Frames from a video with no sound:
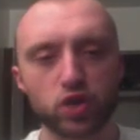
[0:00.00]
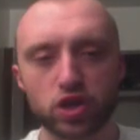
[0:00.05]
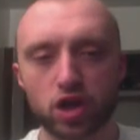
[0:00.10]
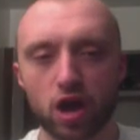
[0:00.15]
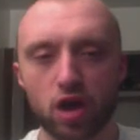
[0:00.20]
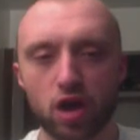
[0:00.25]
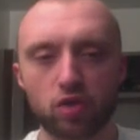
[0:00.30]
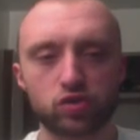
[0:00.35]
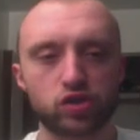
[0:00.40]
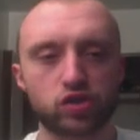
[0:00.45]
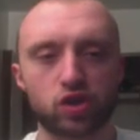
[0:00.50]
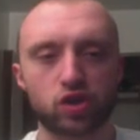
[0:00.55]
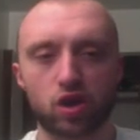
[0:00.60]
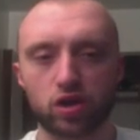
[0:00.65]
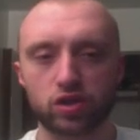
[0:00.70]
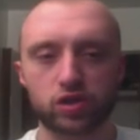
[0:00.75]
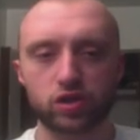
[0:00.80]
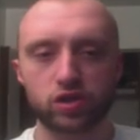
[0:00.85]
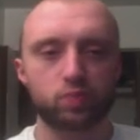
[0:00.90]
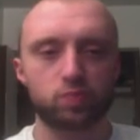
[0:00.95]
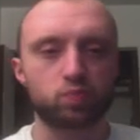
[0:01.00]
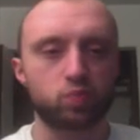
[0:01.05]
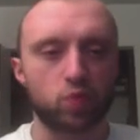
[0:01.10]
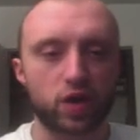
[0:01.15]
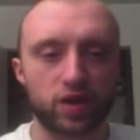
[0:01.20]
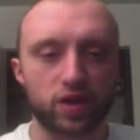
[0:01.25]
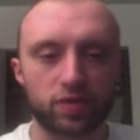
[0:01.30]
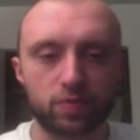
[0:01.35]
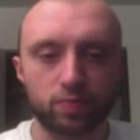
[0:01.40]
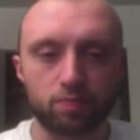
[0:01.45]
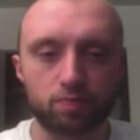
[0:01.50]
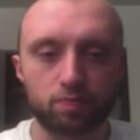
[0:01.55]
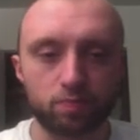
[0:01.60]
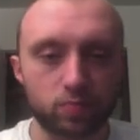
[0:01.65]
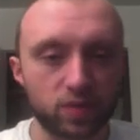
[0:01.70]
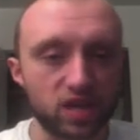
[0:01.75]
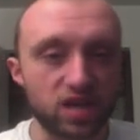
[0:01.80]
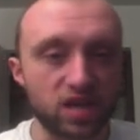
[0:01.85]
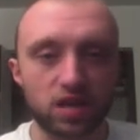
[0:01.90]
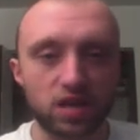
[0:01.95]
you know, starts with
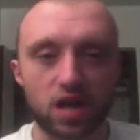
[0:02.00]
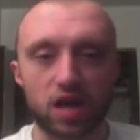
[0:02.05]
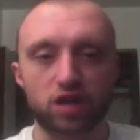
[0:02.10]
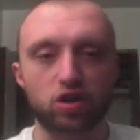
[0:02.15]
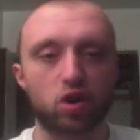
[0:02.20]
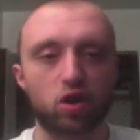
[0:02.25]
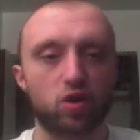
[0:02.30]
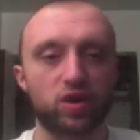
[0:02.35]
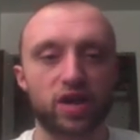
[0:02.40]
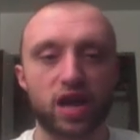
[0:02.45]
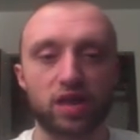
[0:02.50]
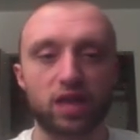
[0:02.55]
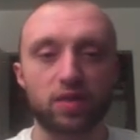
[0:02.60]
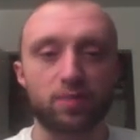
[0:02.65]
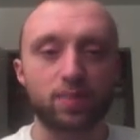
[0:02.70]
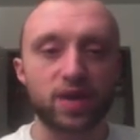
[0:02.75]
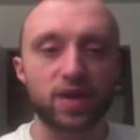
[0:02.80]
Elon going down the